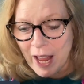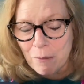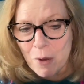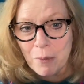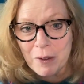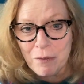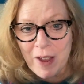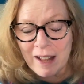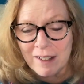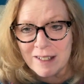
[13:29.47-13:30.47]
And what we
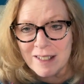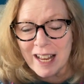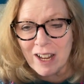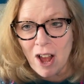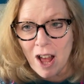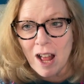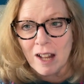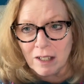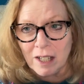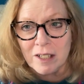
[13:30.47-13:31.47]
found is that
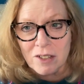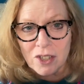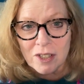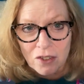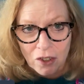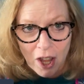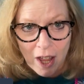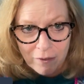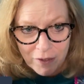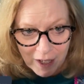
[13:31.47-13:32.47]
colleges
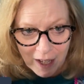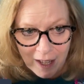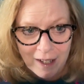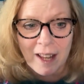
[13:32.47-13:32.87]
loved it.